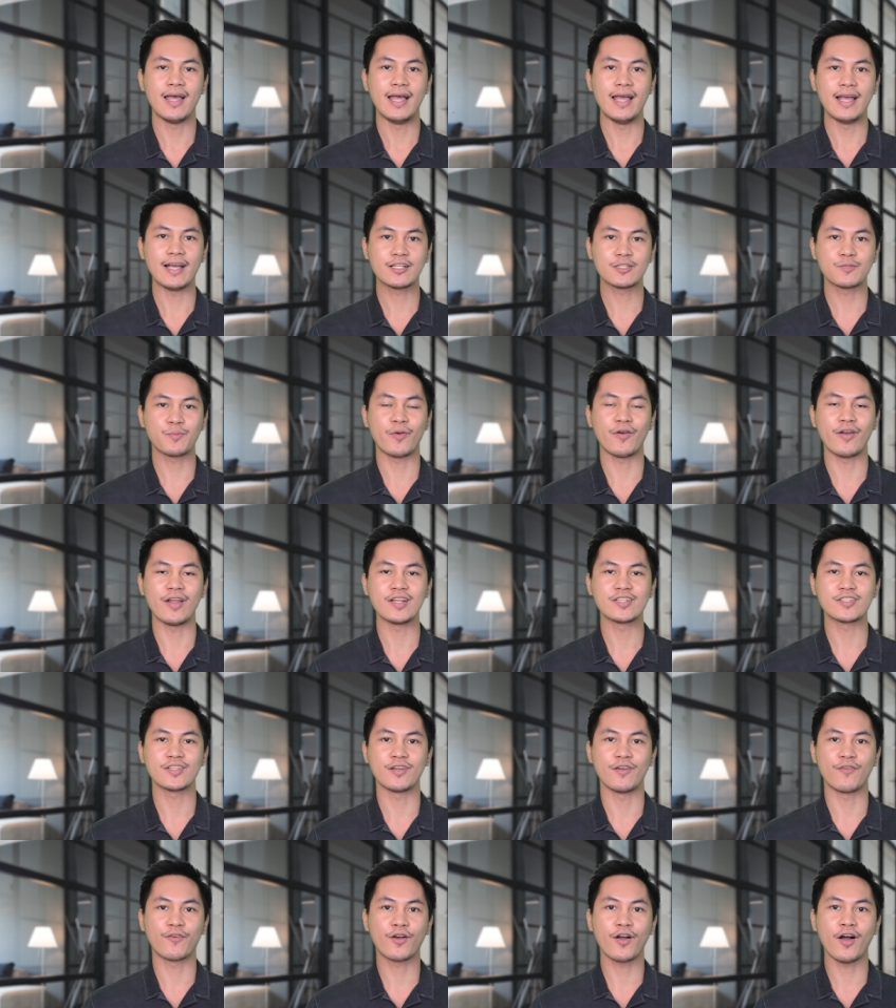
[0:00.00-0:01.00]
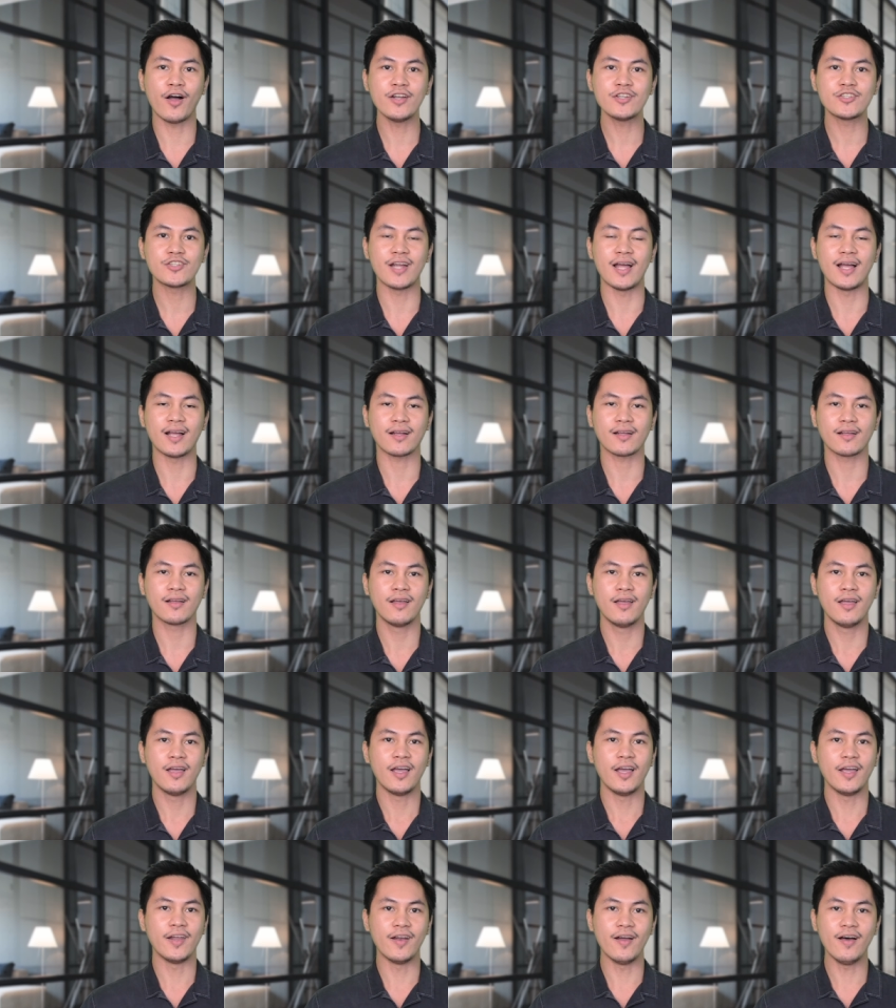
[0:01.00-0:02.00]
expiration of contract,
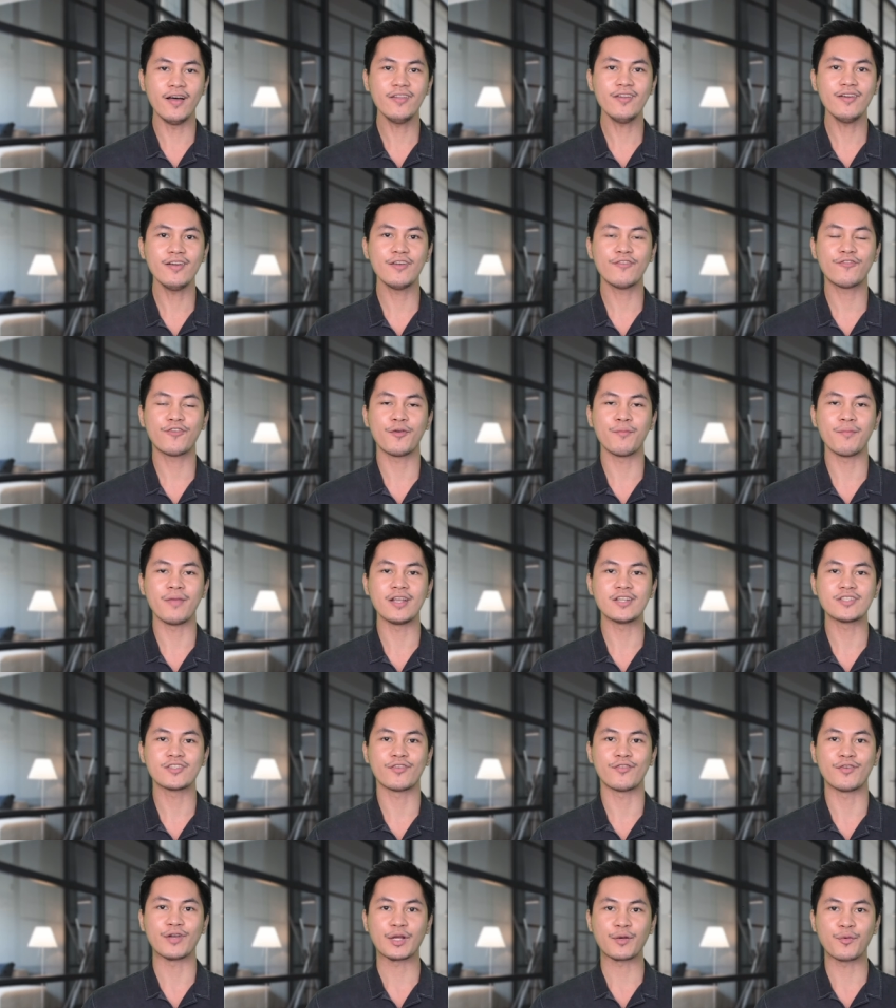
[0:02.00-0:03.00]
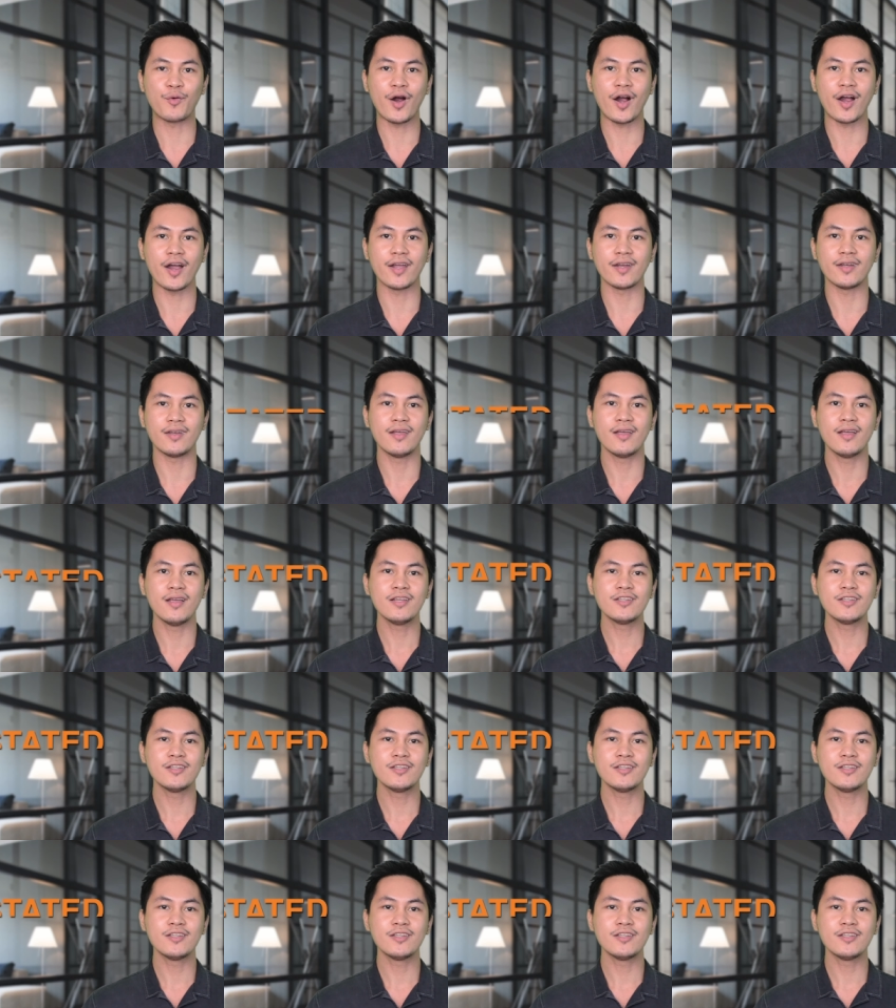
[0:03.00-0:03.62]
and other information required